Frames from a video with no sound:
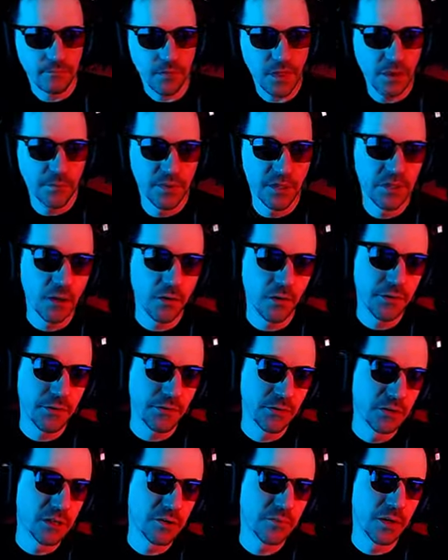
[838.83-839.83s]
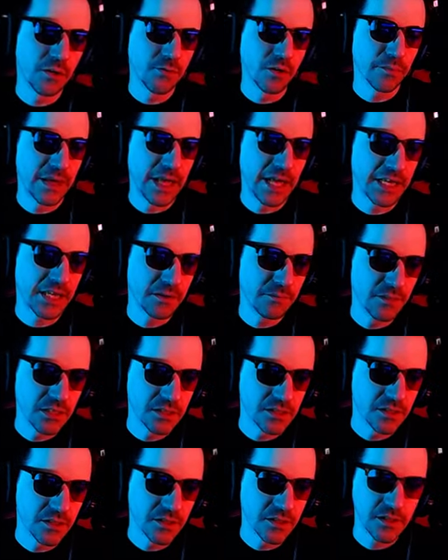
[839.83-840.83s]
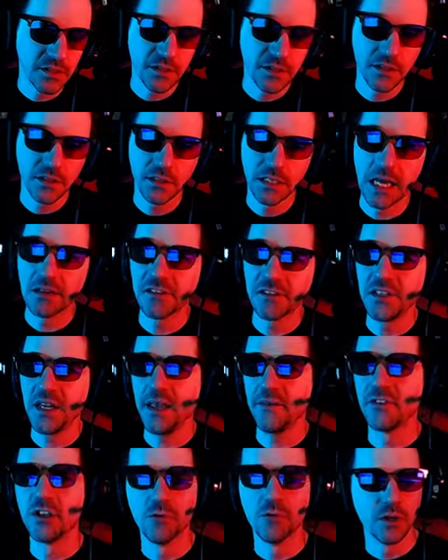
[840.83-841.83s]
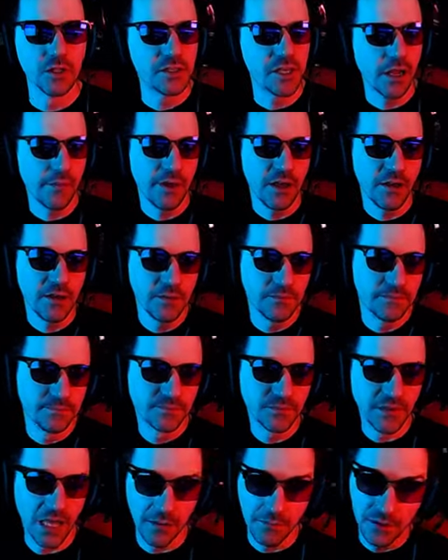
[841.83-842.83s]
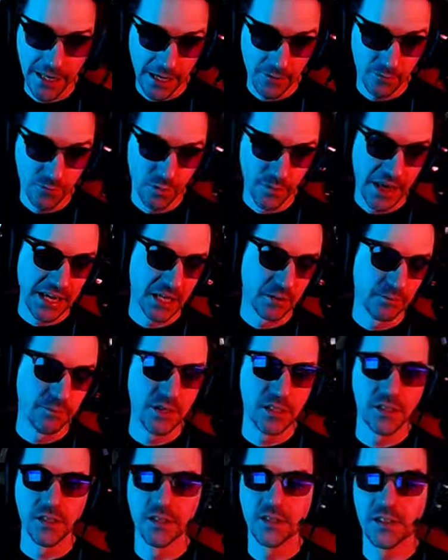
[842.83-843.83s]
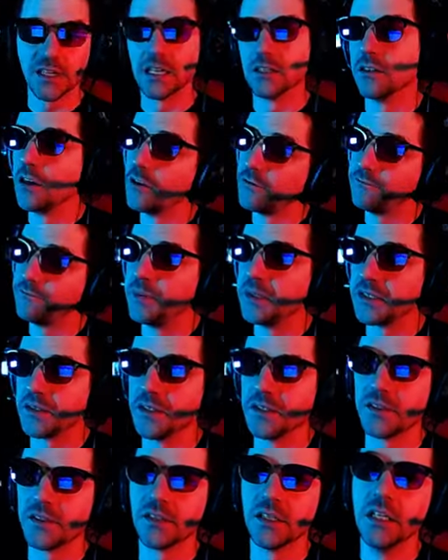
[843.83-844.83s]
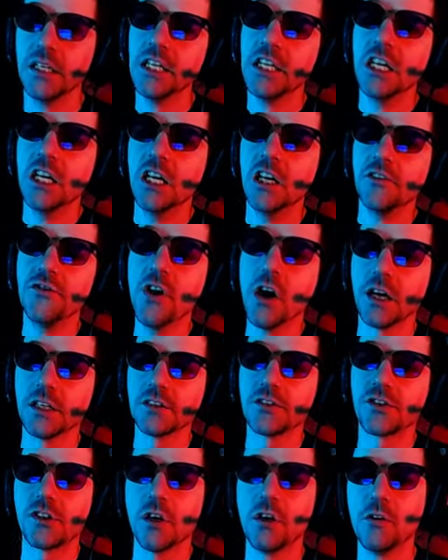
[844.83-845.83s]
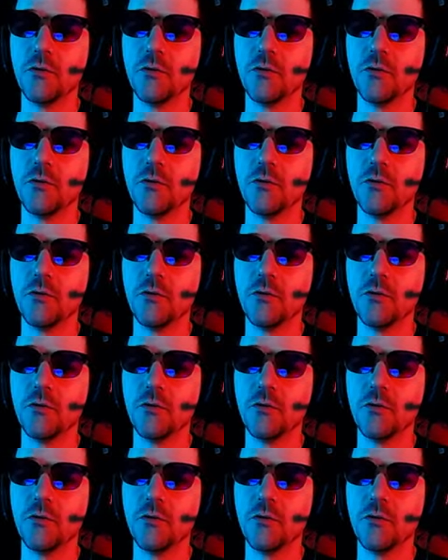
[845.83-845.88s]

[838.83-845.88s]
Been going through it, but we're back in business. Lousy David, you want to talk about it? I'm glad we're back in business. I love business. Nuts! Oh